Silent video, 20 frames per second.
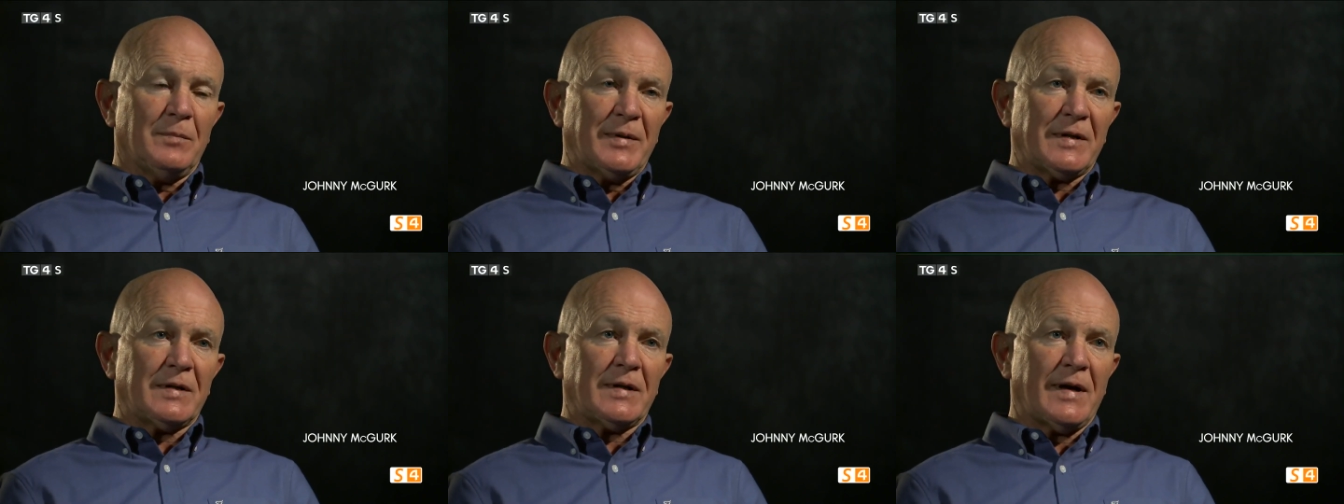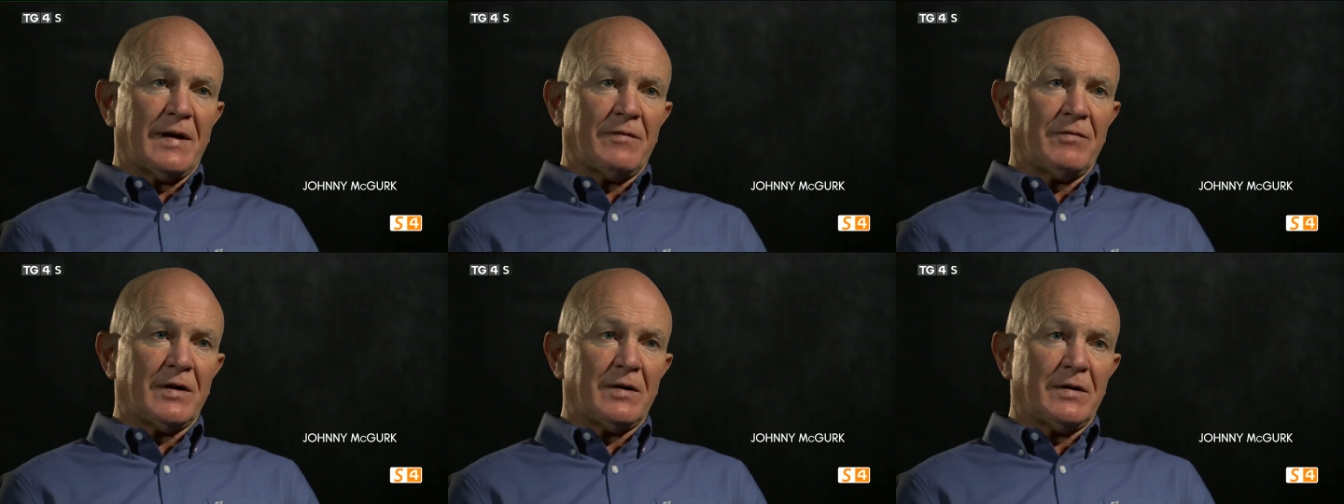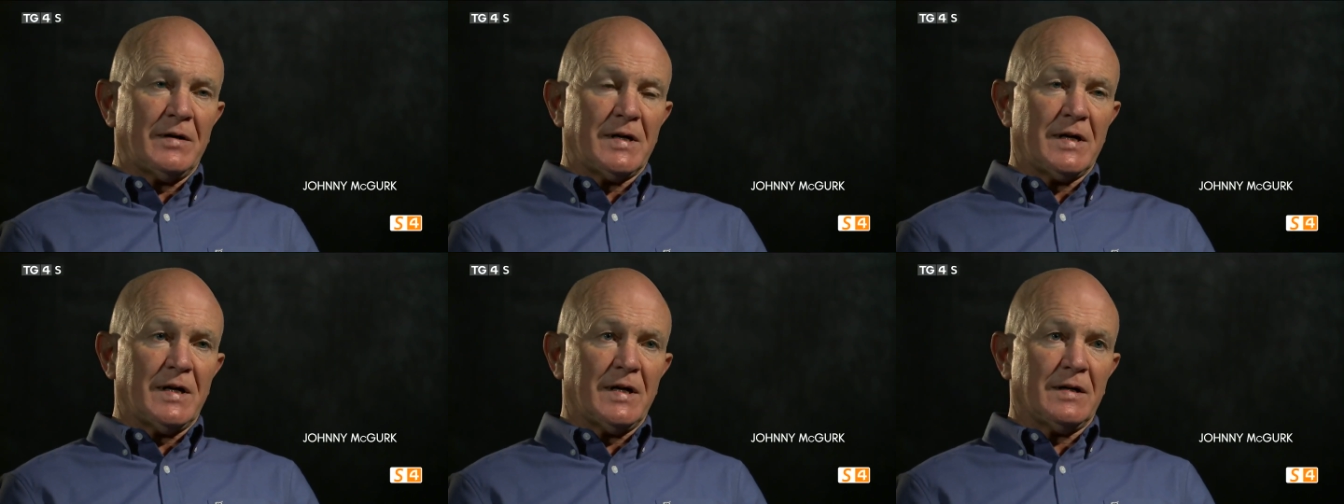a bit
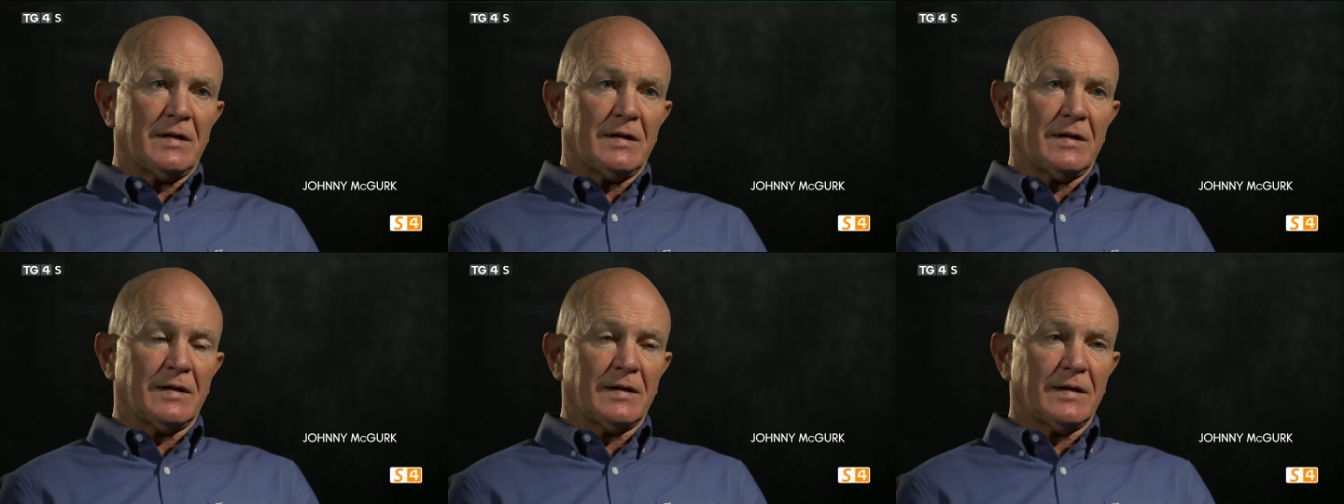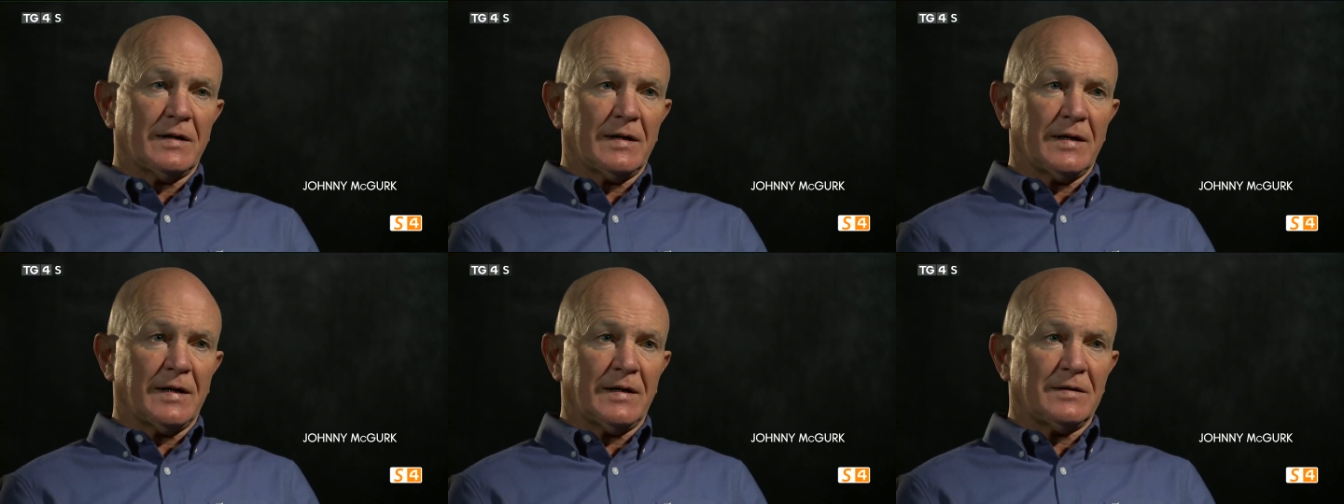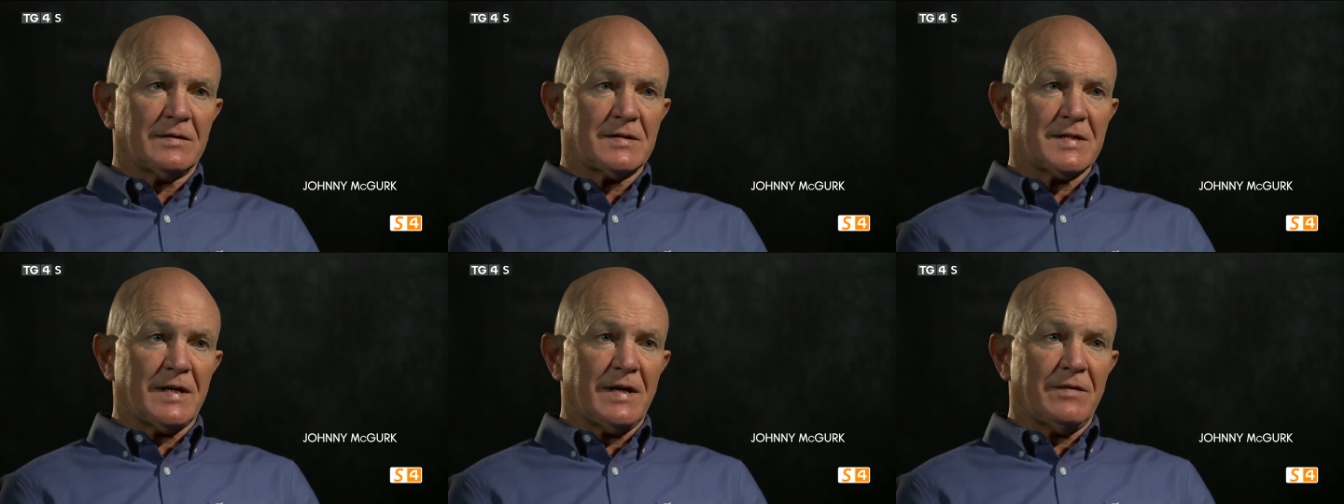heavier again. I
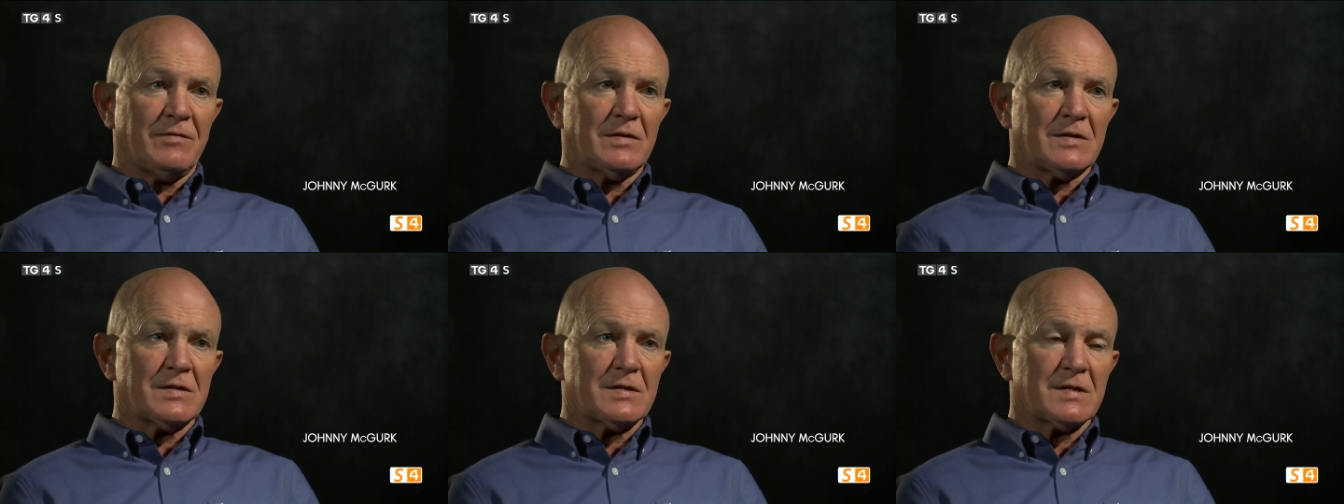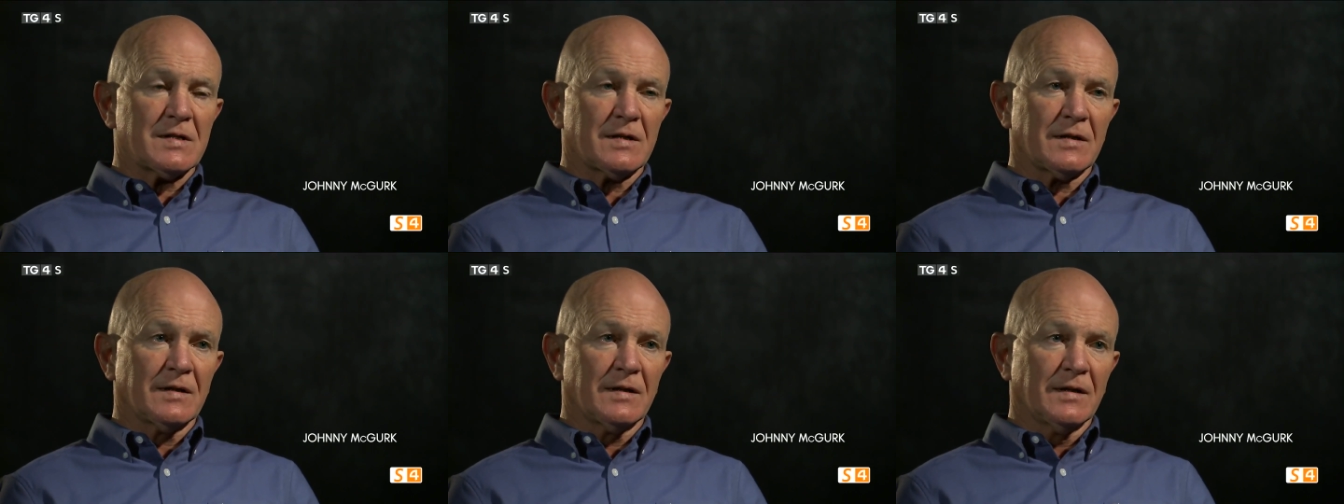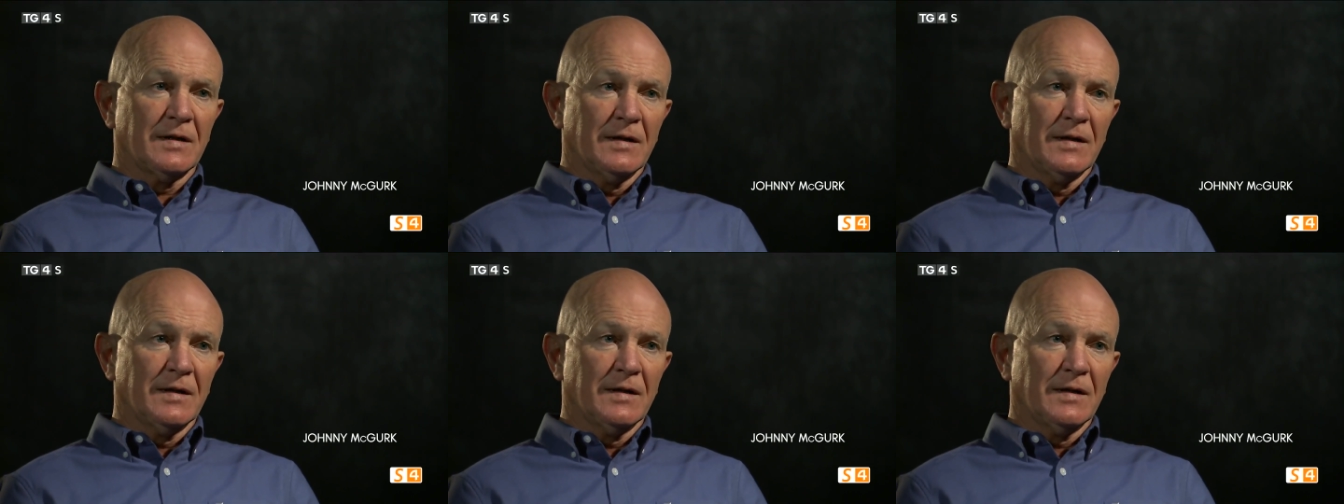had savings.